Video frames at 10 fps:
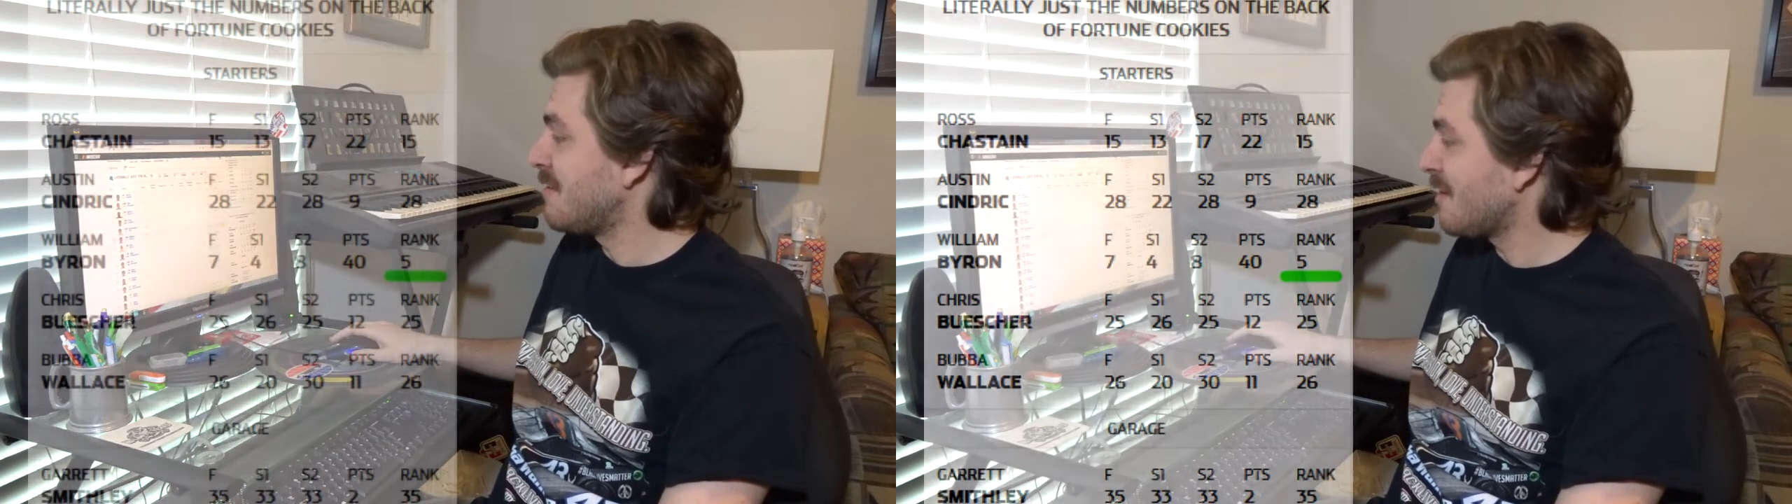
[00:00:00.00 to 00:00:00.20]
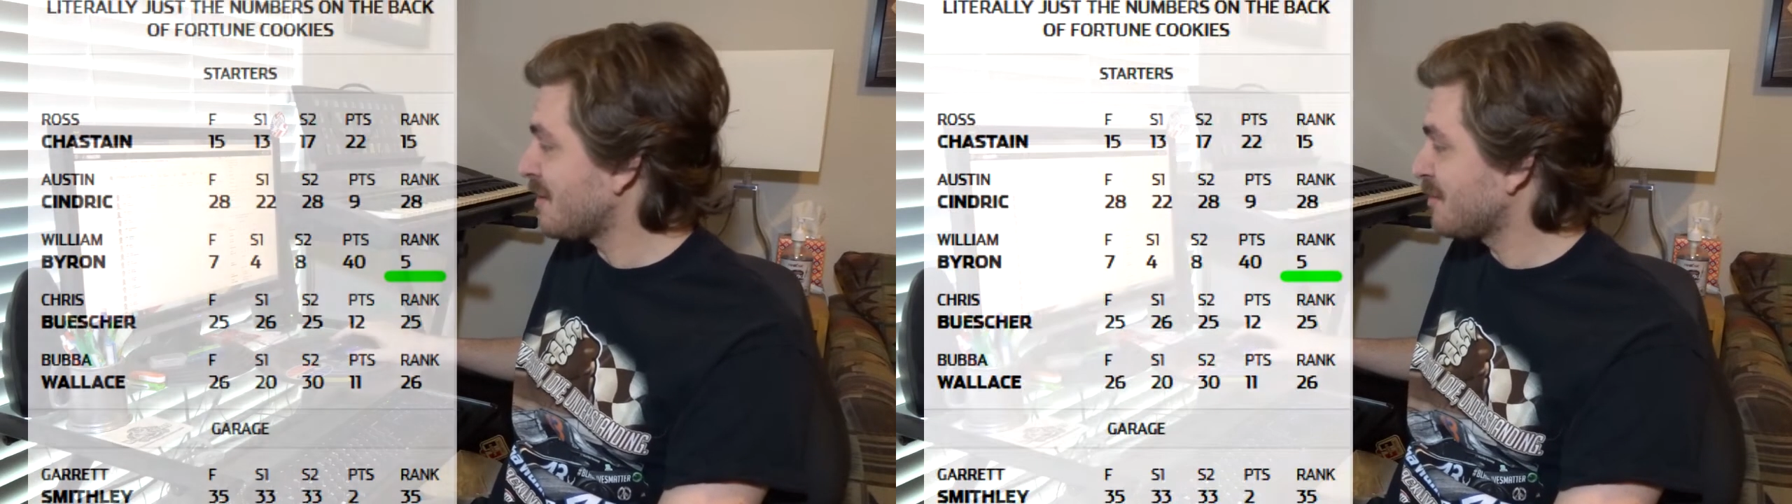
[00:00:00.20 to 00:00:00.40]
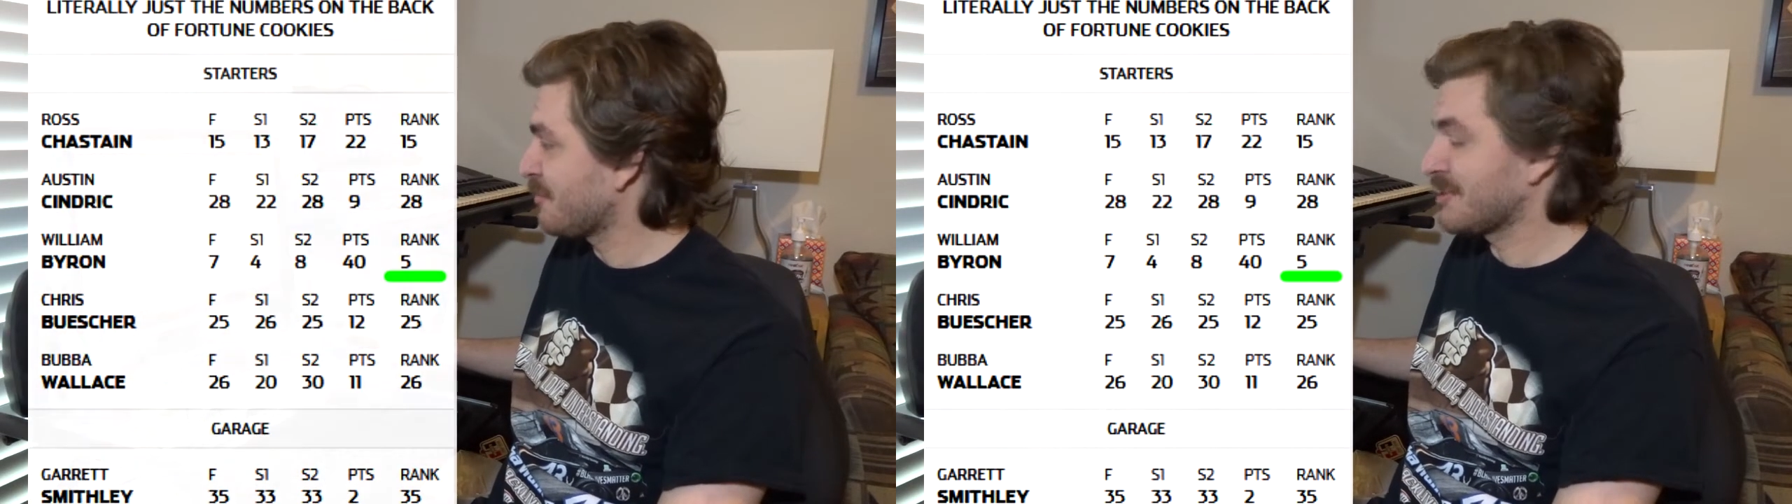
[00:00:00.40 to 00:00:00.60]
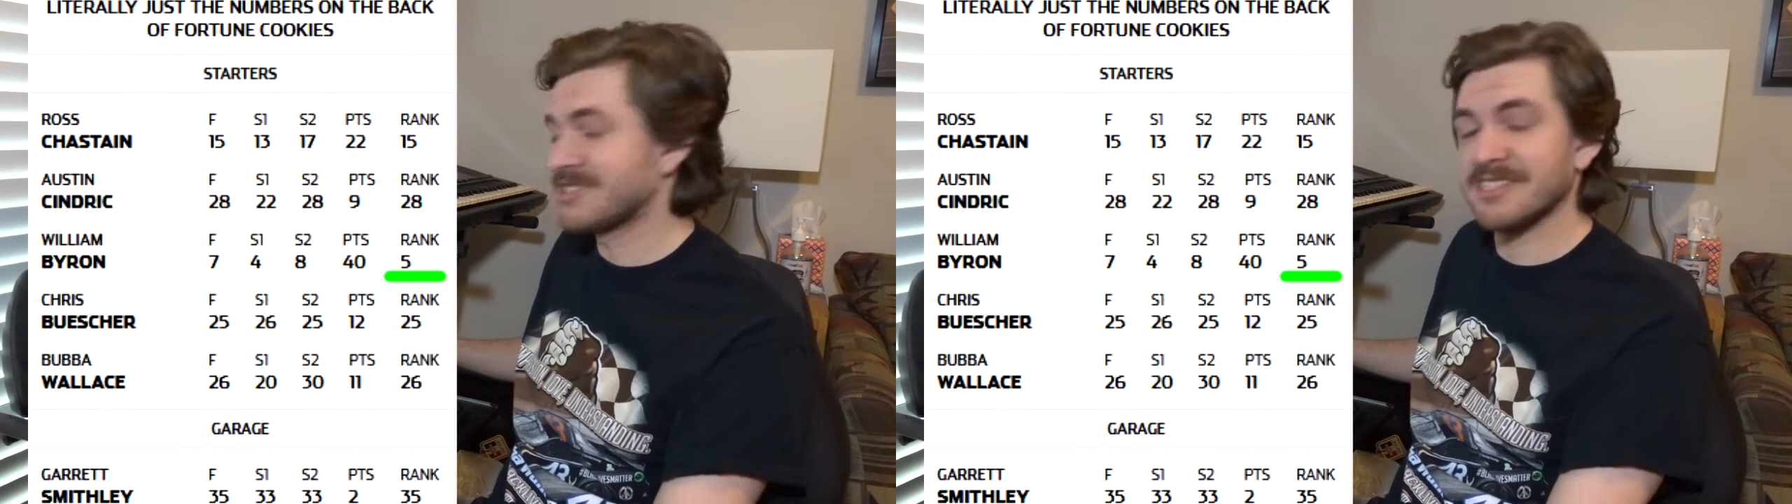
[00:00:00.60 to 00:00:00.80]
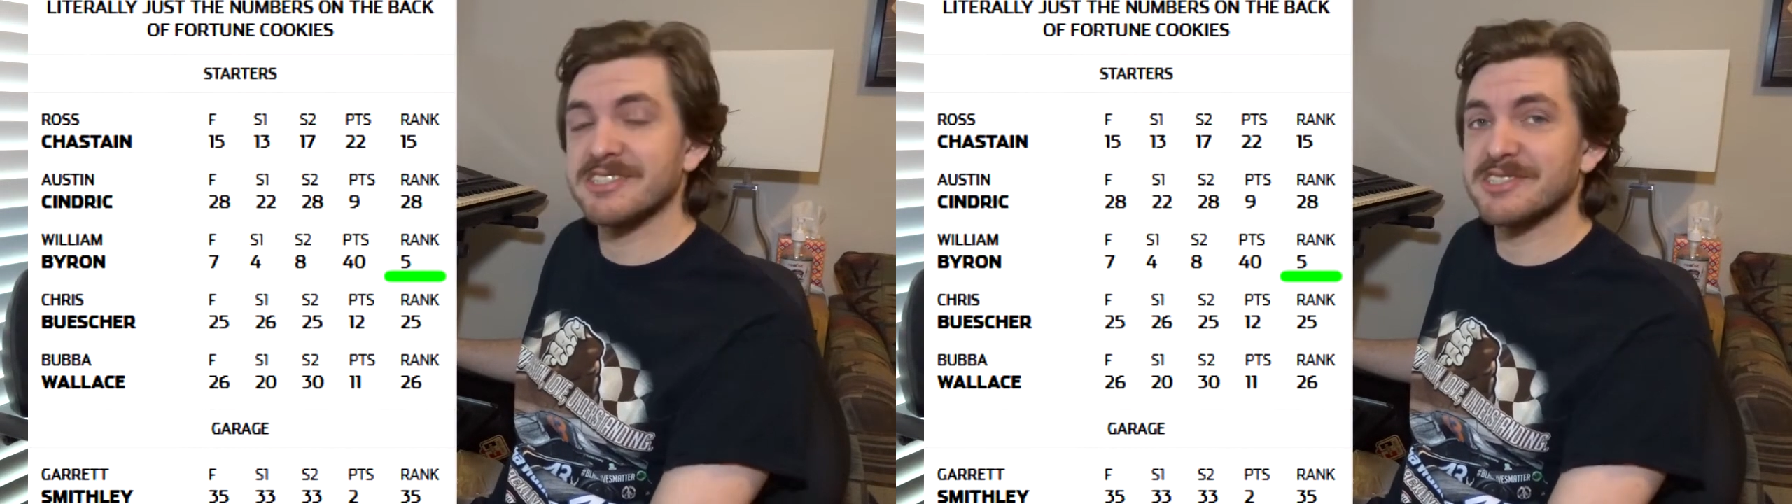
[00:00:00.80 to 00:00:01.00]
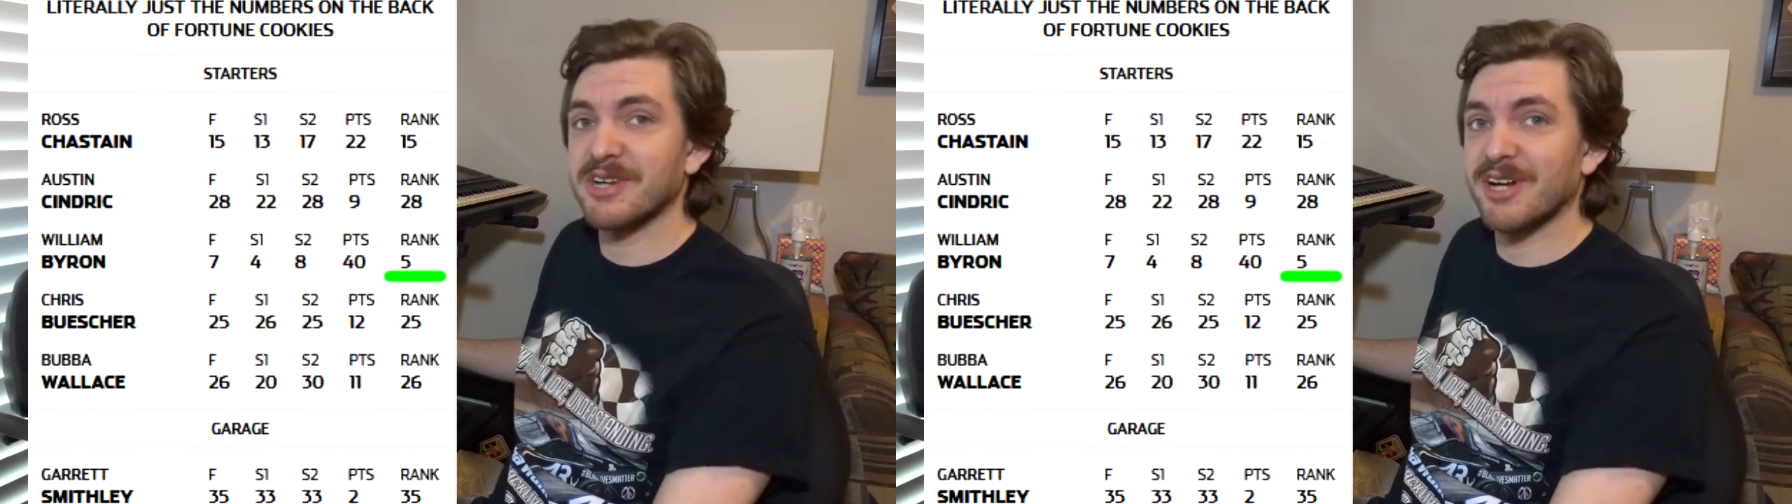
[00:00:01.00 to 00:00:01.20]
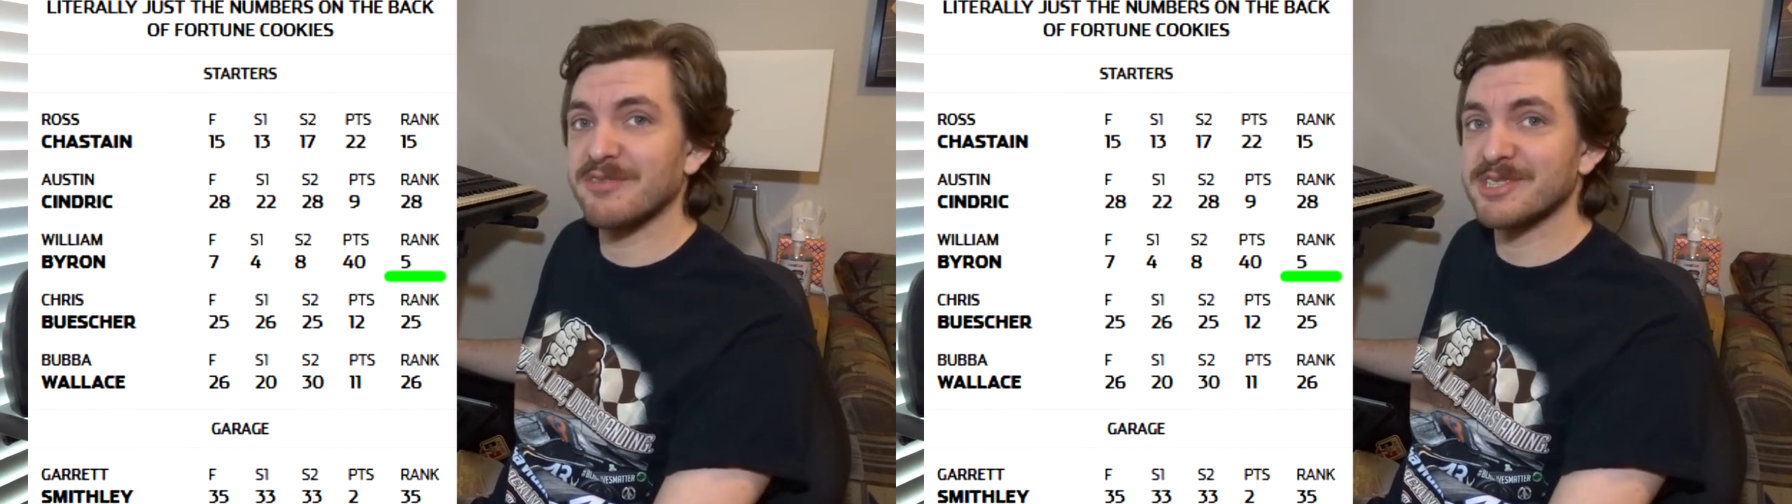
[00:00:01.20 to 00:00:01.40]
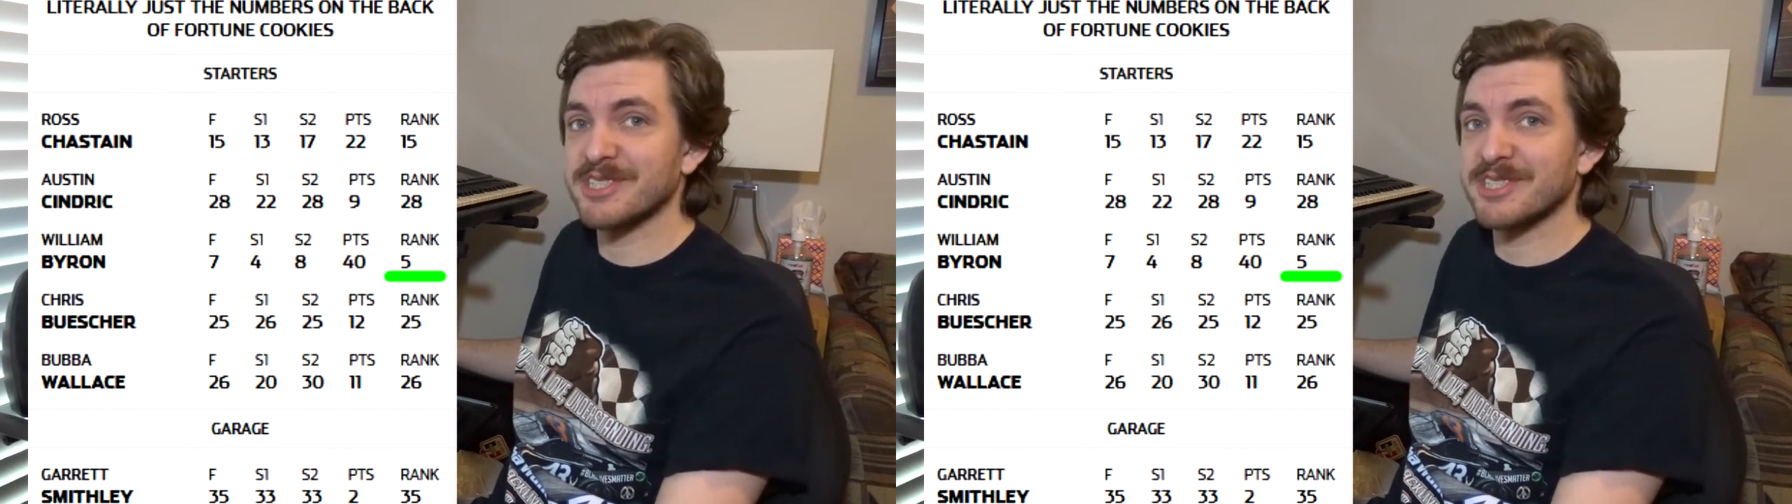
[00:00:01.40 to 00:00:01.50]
none of our 6 drivers,